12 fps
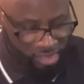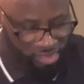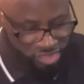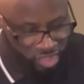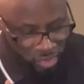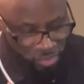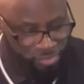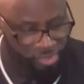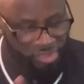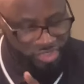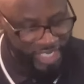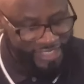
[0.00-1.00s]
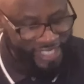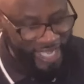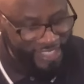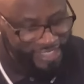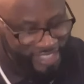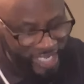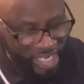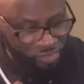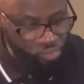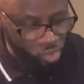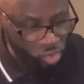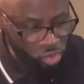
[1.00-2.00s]
So just as
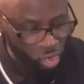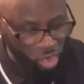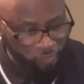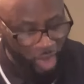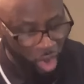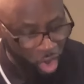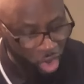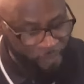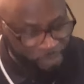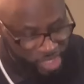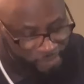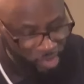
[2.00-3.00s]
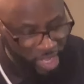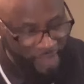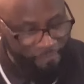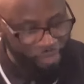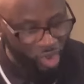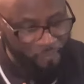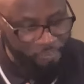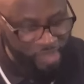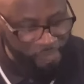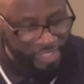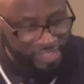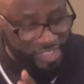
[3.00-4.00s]
sin ruled over all people and brought
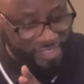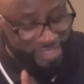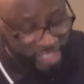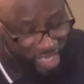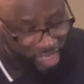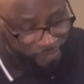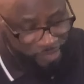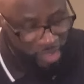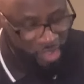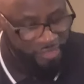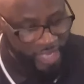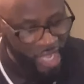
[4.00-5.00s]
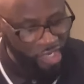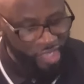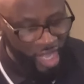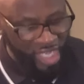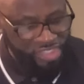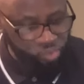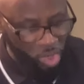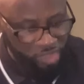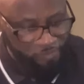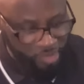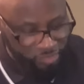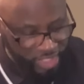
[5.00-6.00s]
people into death, now God's
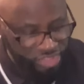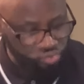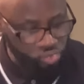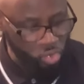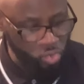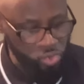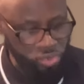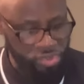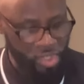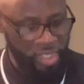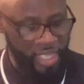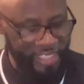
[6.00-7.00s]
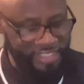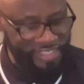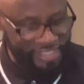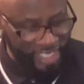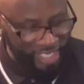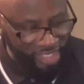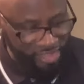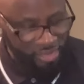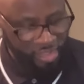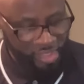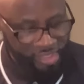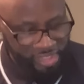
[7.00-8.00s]
wonderful grace rules instead,
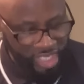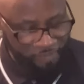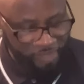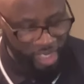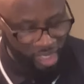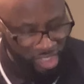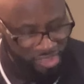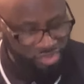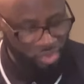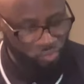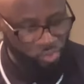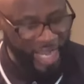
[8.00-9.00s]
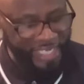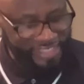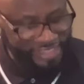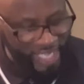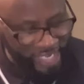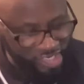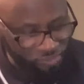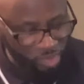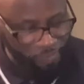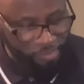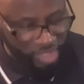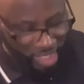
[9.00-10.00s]
giving us right standing
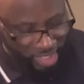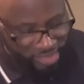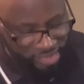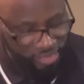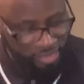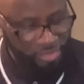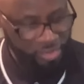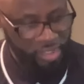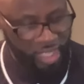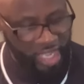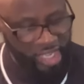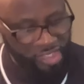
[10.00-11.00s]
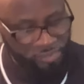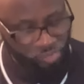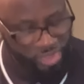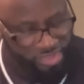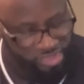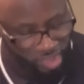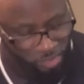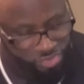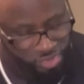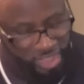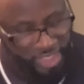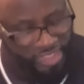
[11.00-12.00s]
with God and
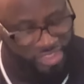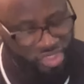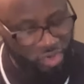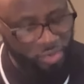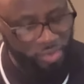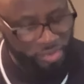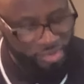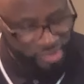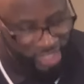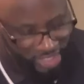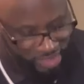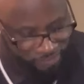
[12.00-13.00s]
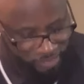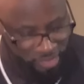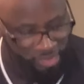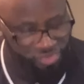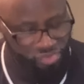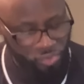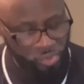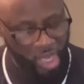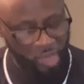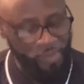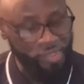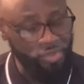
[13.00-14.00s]
resulting in eternal life through
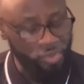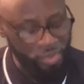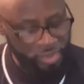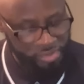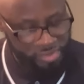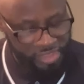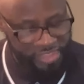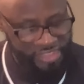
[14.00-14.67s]
our Lord and